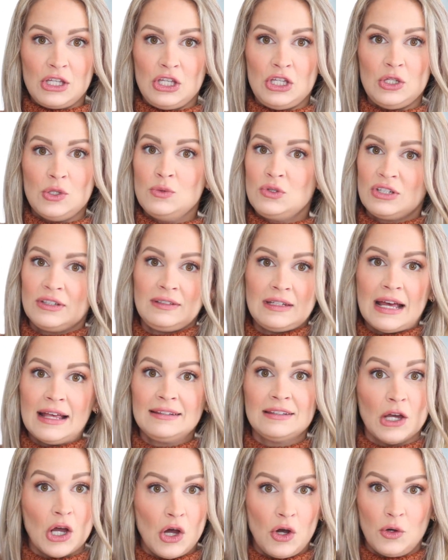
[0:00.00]
cute just
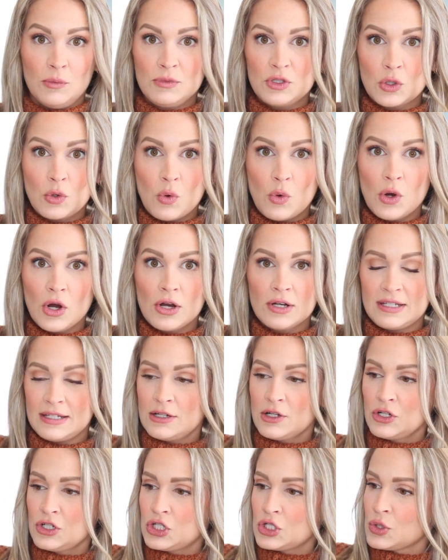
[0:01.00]
as a home decor
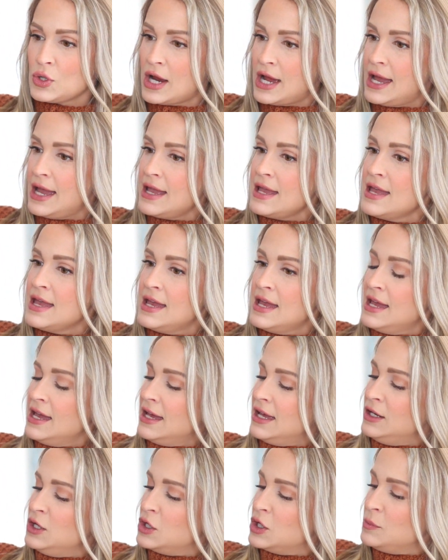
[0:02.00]
tiered tray.
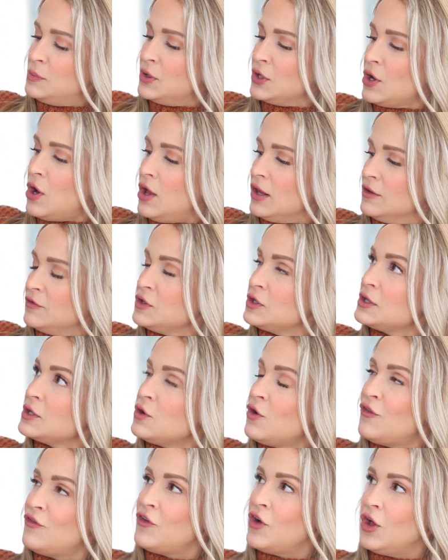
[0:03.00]
And you could put all of your
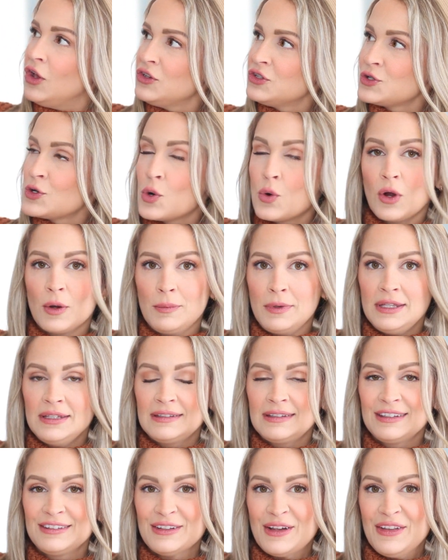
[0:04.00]
little fall decor
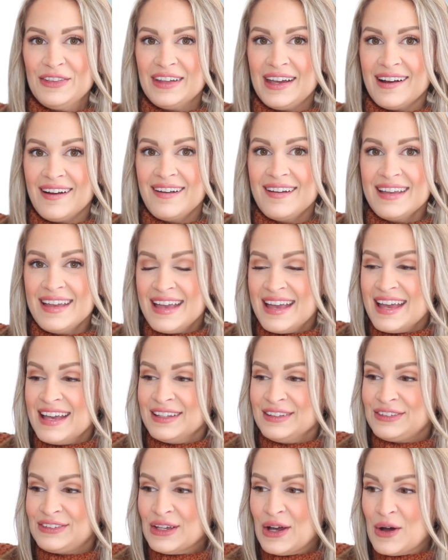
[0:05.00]
pieces on there.
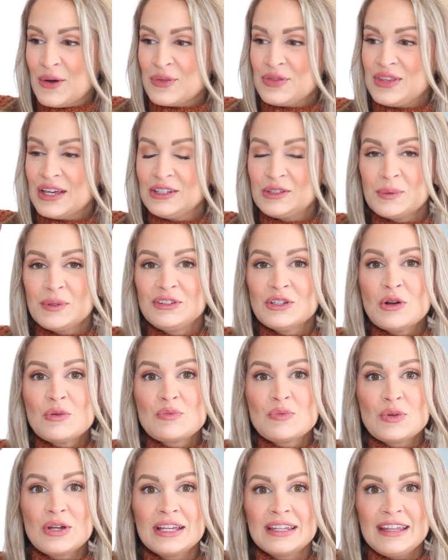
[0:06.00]
So this was a
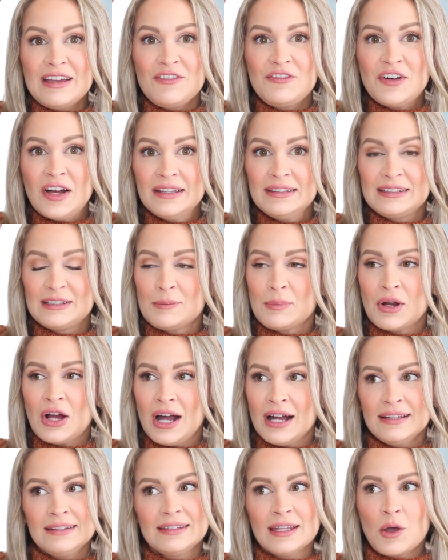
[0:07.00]
really fun
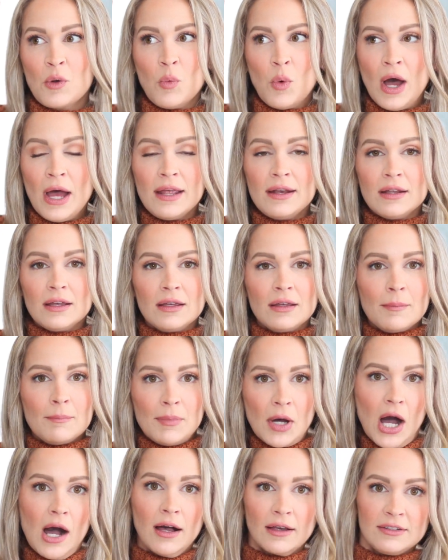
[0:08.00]
surprise. Like, what
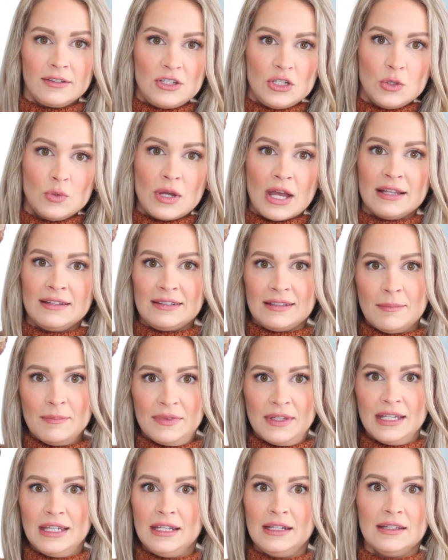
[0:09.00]
box do you get
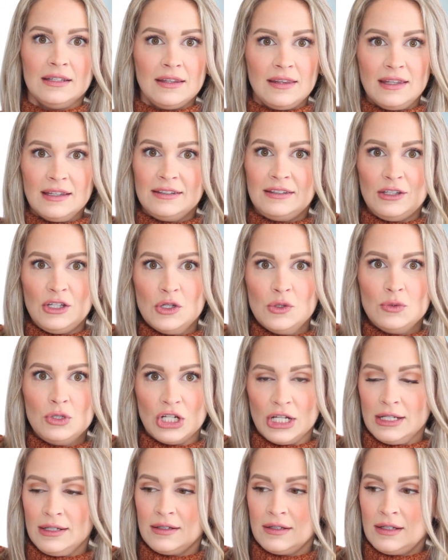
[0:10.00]
something this
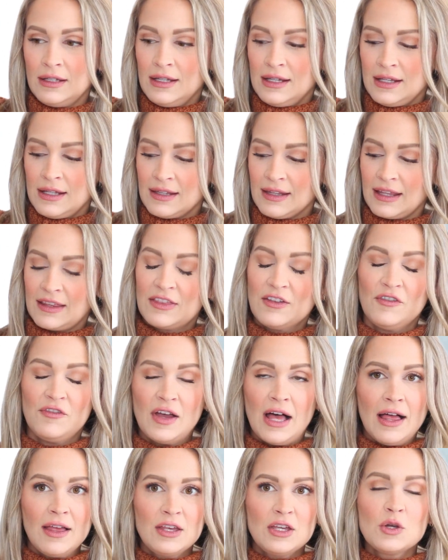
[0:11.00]
huge in? Like, the
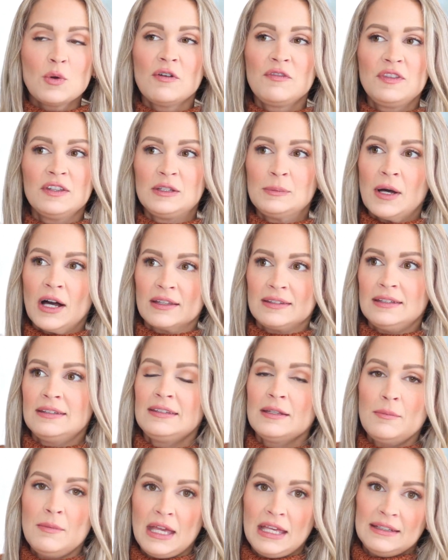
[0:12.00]
value of this box
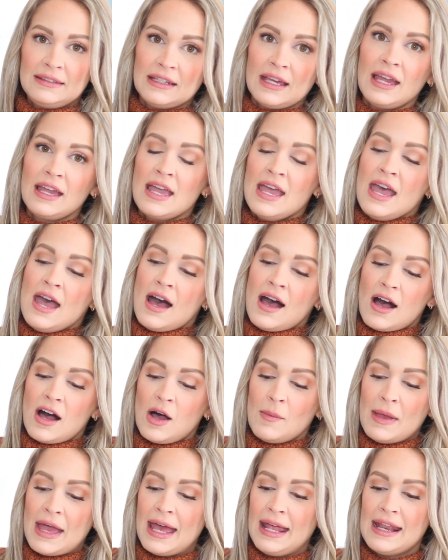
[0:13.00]
is amazing,
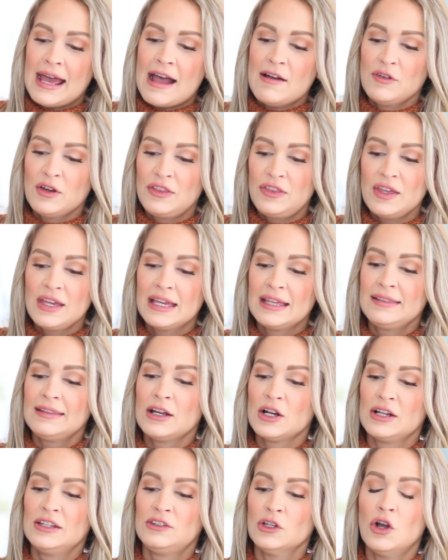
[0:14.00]
and everything in
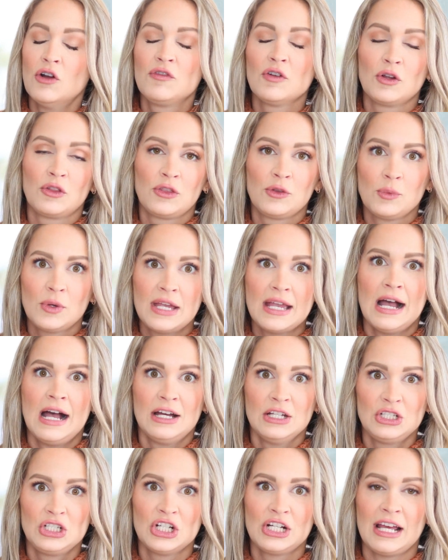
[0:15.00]
there is over
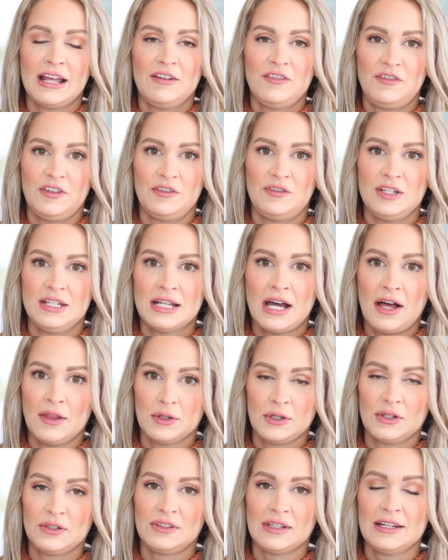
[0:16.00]

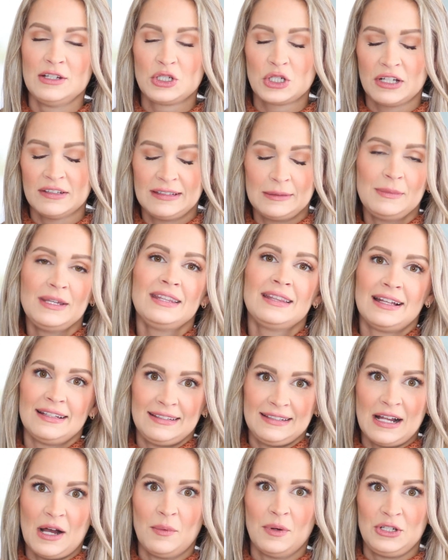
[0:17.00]
$350. And trust me,
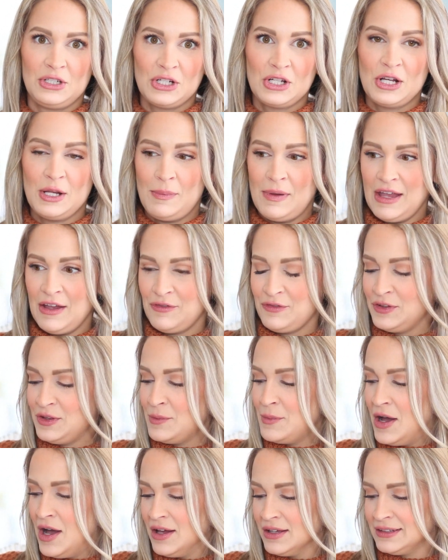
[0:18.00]
that's not what you're gonna pay for
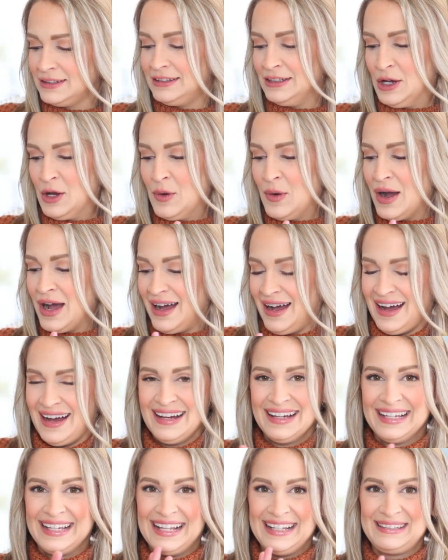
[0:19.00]
the box. So
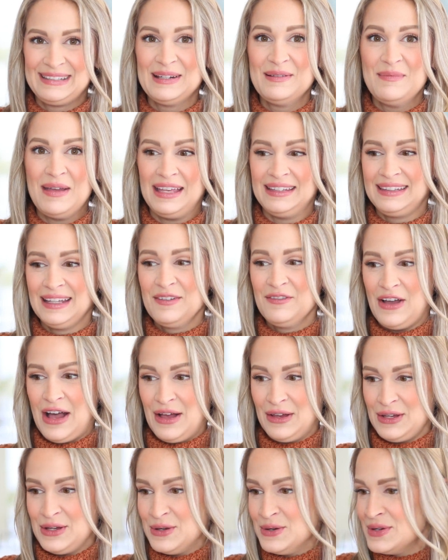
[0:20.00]
it's an amazing
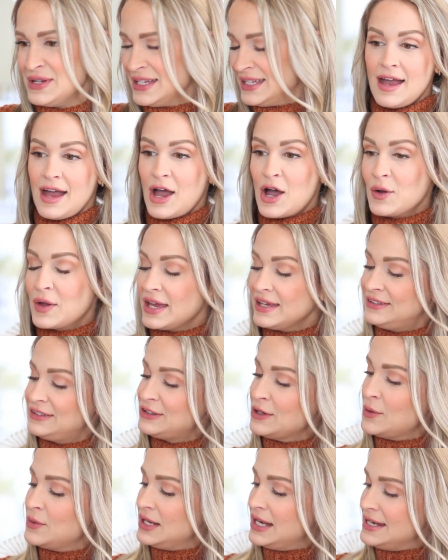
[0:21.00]
value. Okay,
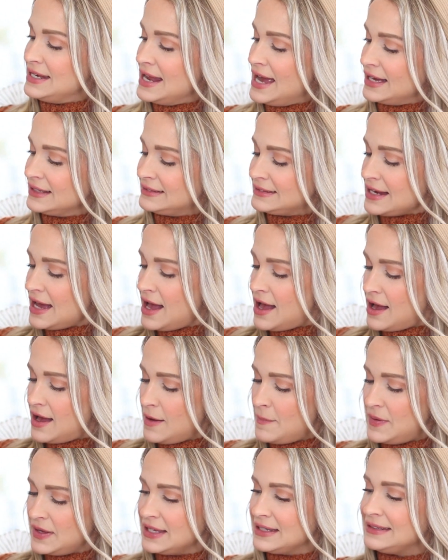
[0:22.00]
so next
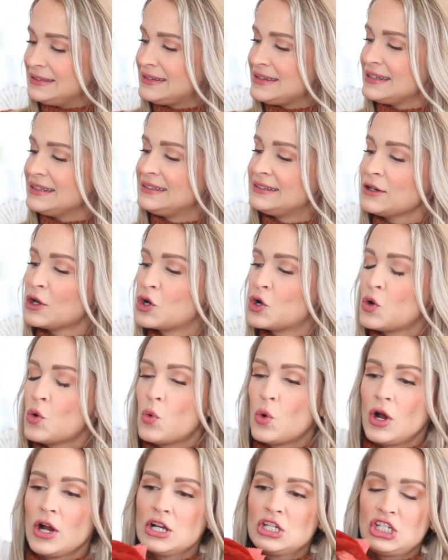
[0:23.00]
up is this
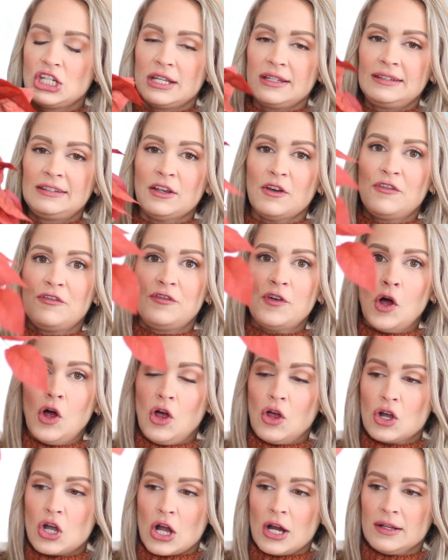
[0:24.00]
gorgeous
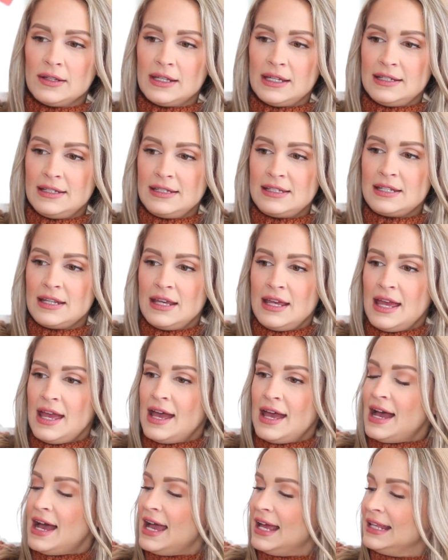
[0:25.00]
fall garland.
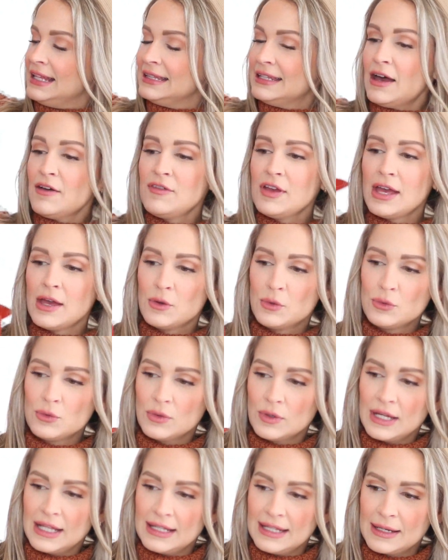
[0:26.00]
I love it.
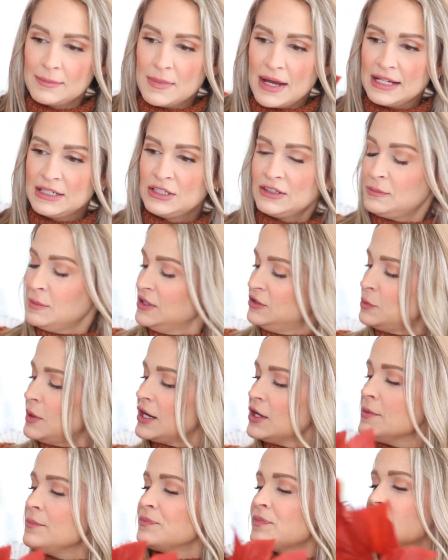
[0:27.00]
Ooh, it like matches my
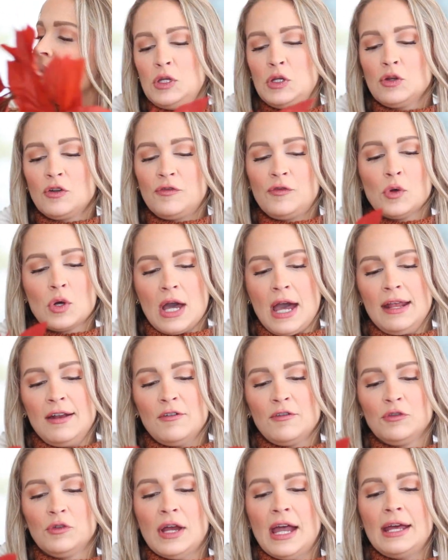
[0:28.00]
sweater. Beautiful
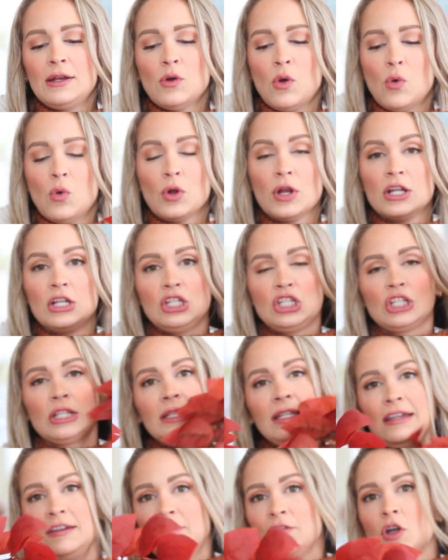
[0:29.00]
kind of red-orange
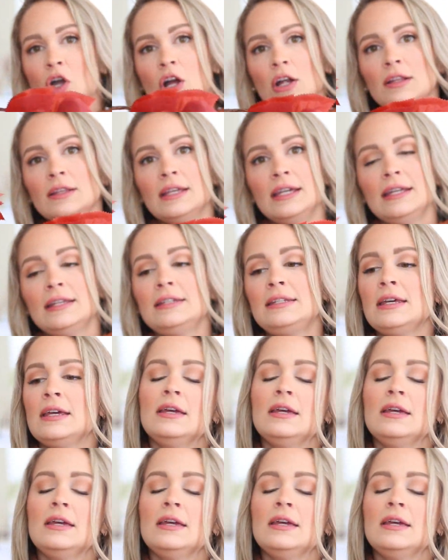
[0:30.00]
leaf garland.